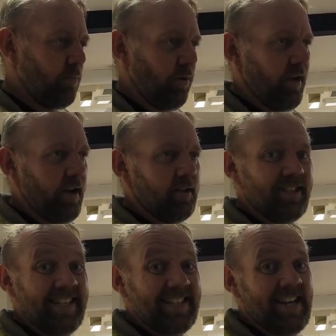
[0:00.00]
But then
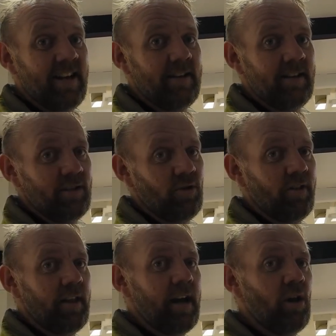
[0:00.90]
since then, it's
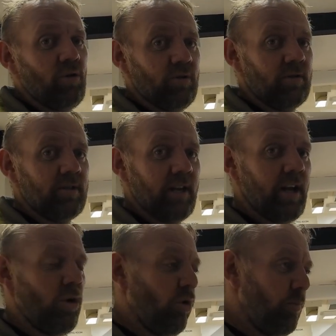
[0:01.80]
took that long to
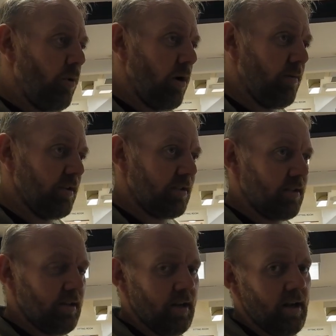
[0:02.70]
get all the permits